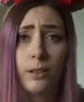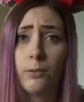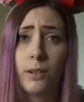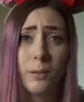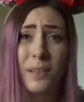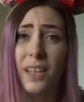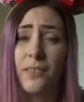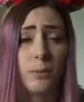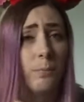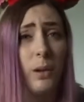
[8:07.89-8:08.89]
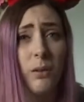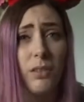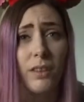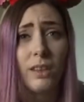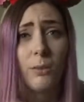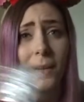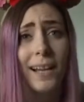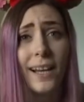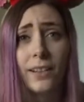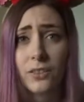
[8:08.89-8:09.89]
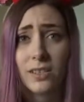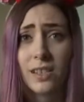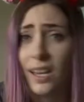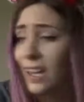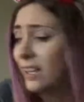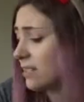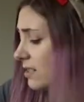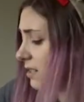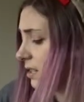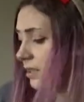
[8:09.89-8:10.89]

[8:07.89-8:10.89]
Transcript: I would recommend having both in your bag, just in case.